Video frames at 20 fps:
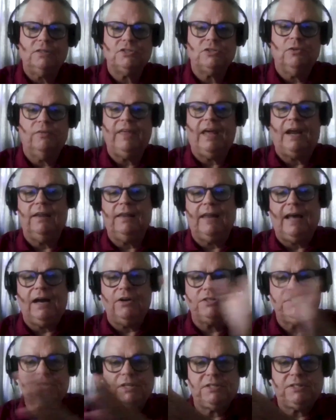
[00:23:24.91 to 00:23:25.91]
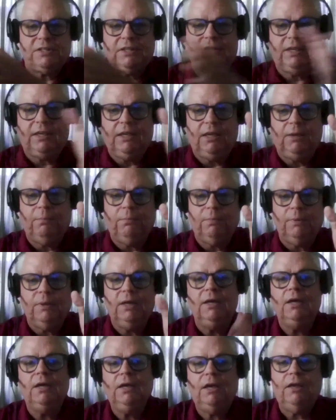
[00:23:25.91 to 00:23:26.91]
and so that allows us to keep
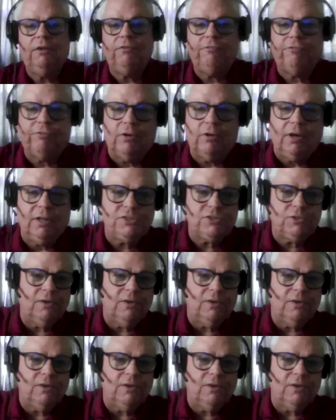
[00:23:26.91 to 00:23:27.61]
in front.